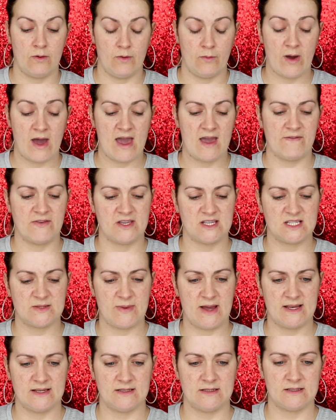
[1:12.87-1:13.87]
where if you
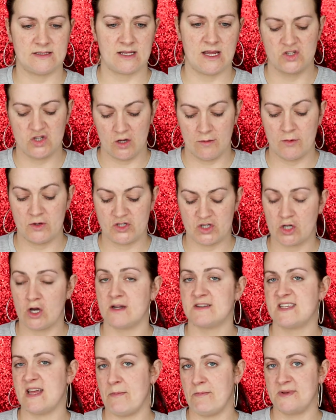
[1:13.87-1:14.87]
spent so much you
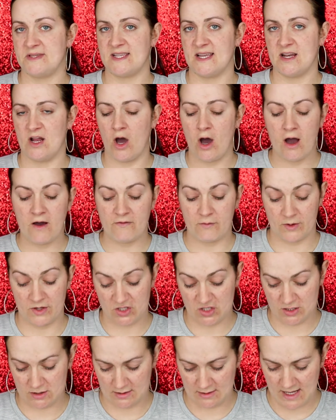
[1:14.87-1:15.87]
got 10% off,
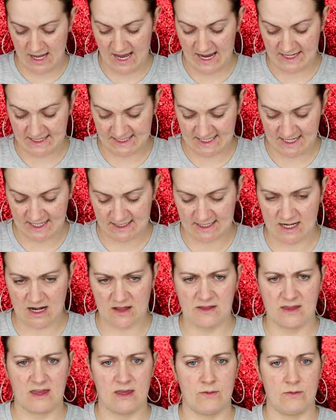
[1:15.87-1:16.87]
which I did, and I
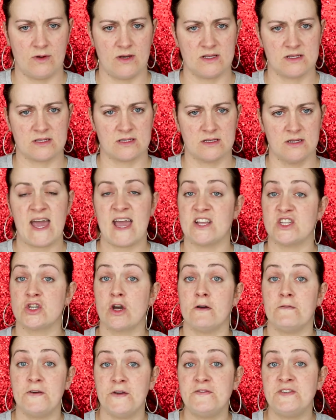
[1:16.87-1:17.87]
think it was, I actually
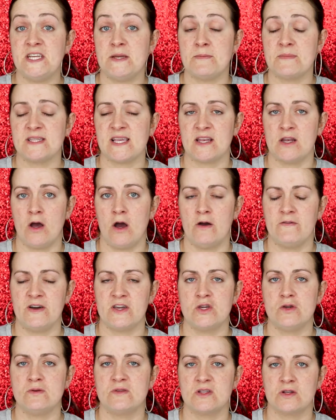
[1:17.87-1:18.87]
got 15% off. I
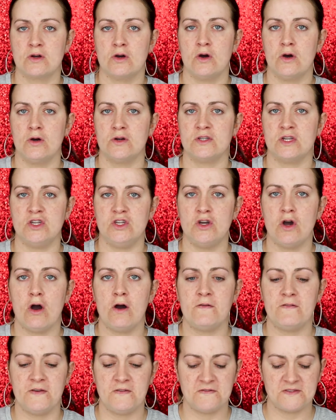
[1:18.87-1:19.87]
used the code
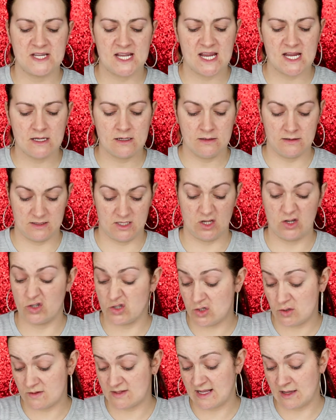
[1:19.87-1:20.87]
YOUR15, so you
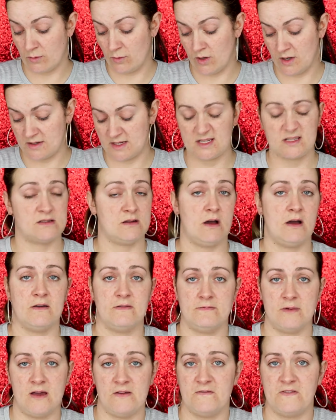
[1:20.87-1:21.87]
could use that one. It's not
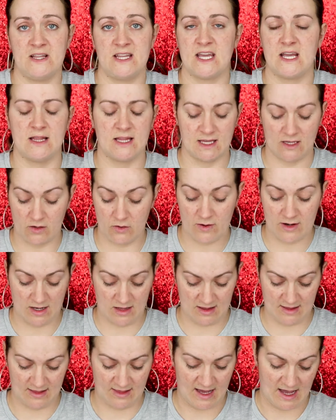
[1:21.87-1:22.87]
an affiliate link or
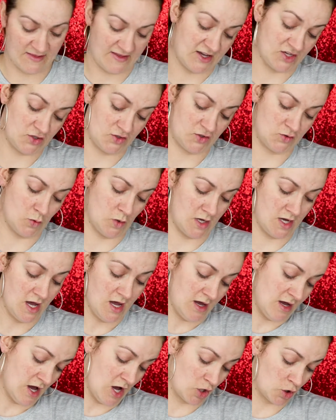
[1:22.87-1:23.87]
anything like that, it's just
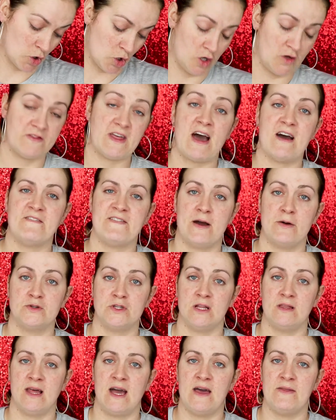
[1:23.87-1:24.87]
a code that I found
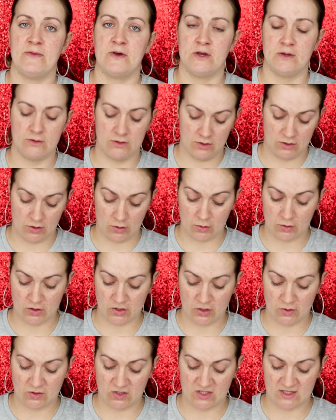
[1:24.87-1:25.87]
online that you
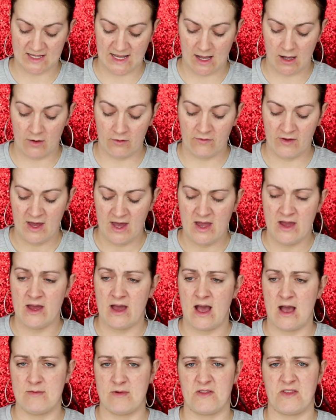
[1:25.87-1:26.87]
could use yourself.
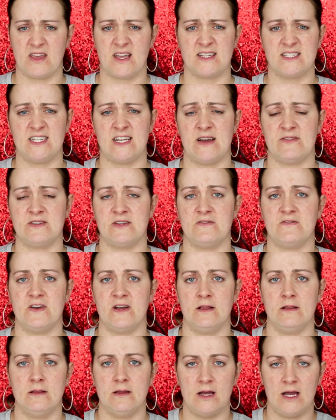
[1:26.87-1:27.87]
I think I did have to
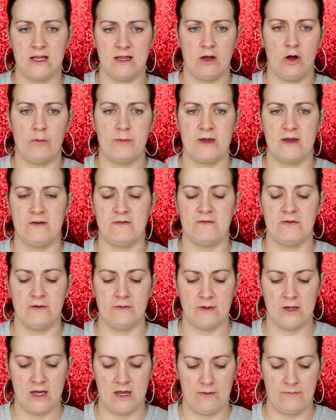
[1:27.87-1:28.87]
fill a little bit of,
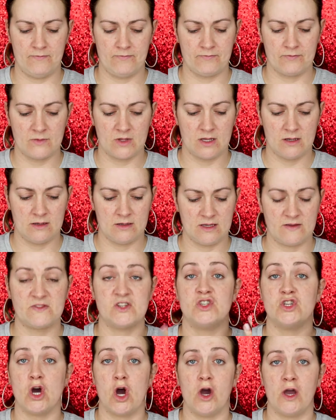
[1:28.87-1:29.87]
you have
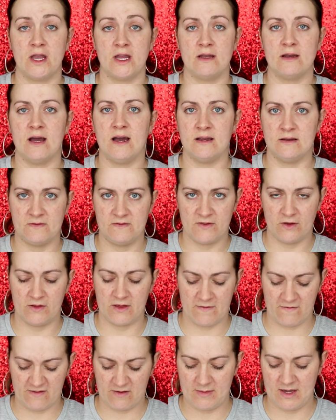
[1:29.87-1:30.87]
to join and fill
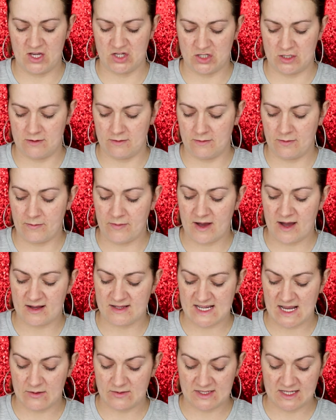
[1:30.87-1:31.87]
the information
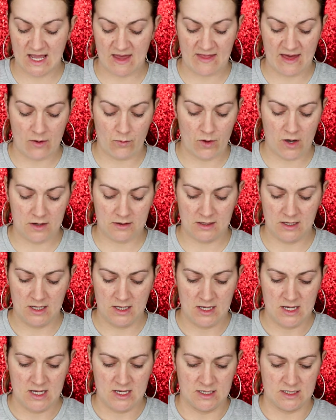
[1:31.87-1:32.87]
part out to get that one.
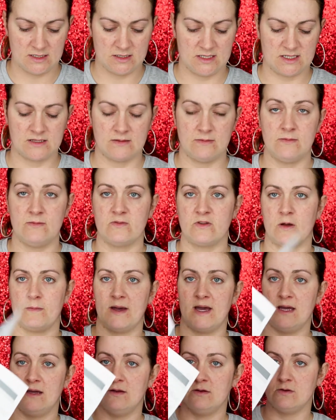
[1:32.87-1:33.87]
So I've got
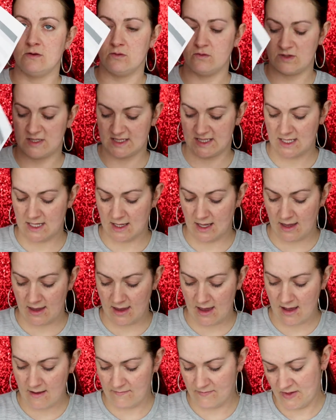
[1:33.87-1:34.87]
my receipt
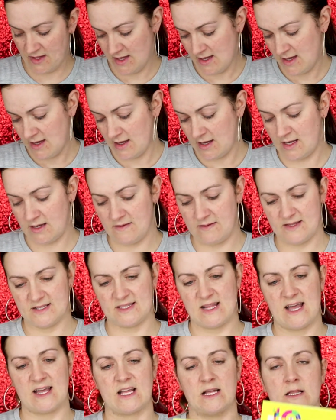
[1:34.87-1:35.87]
here, and
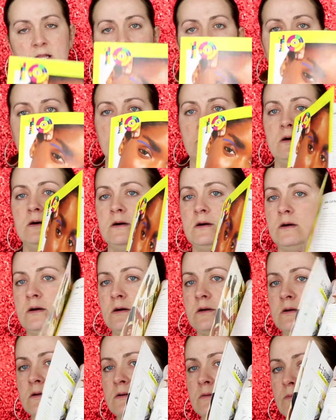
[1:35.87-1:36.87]
there's like a little
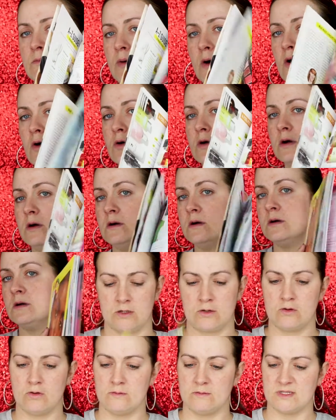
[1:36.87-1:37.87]
book
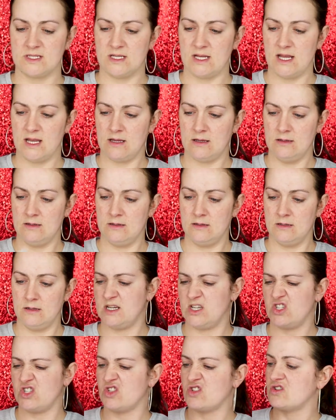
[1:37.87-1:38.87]
that comes in it,
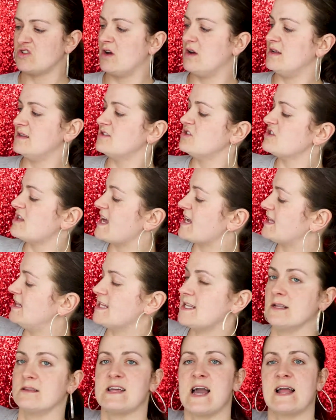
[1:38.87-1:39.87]
and it's just like a
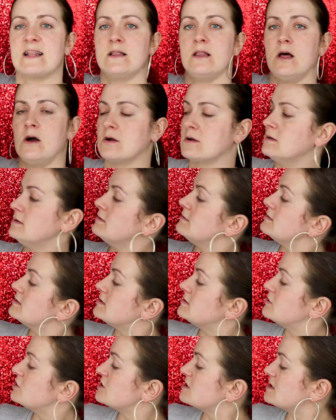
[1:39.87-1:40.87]
little catalogue
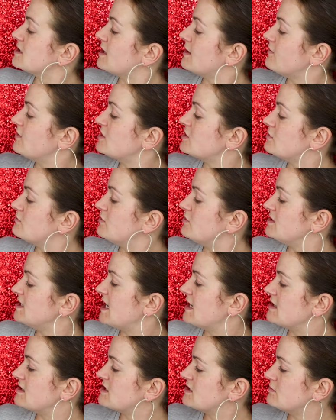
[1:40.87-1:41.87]
just to give you some
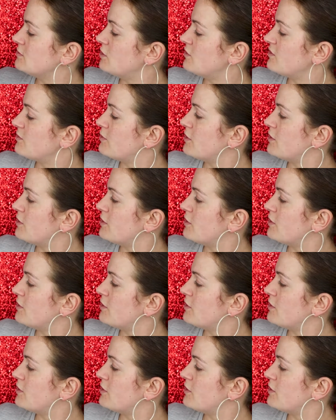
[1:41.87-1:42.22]
rundown of some other